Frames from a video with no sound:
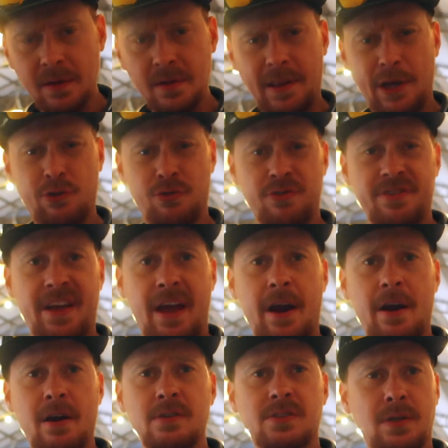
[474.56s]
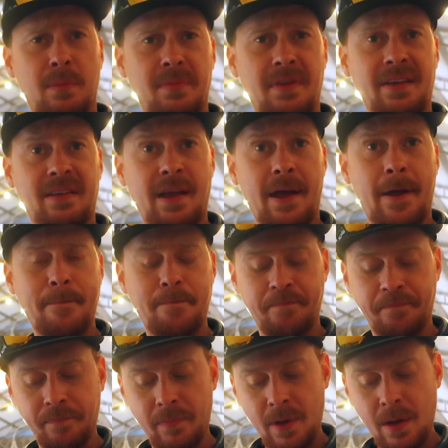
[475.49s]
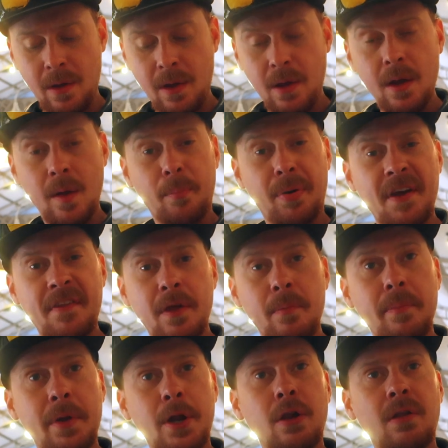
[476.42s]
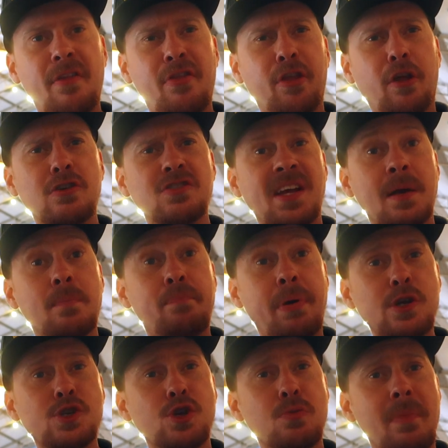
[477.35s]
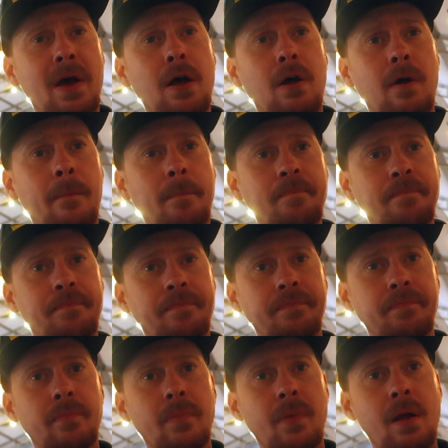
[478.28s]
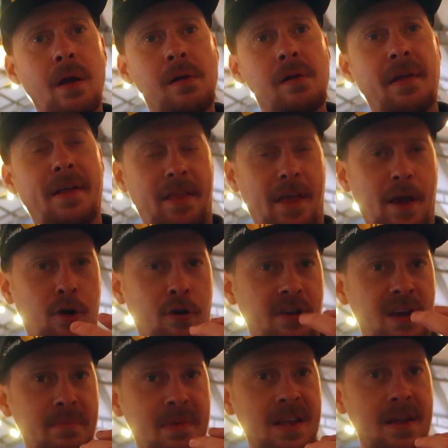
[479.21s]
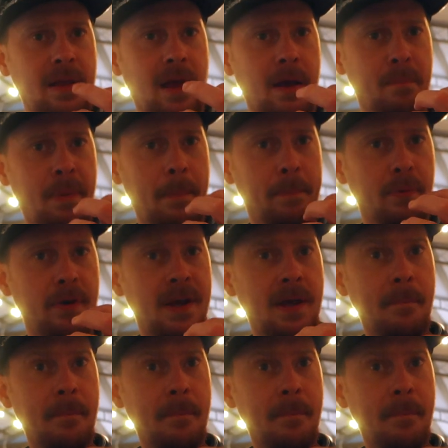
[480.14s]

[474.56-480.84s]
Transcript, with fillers: like Gruyere or something like that. But in the middle, I think there's like bechamel. Mm uh, like creamy, like peppery.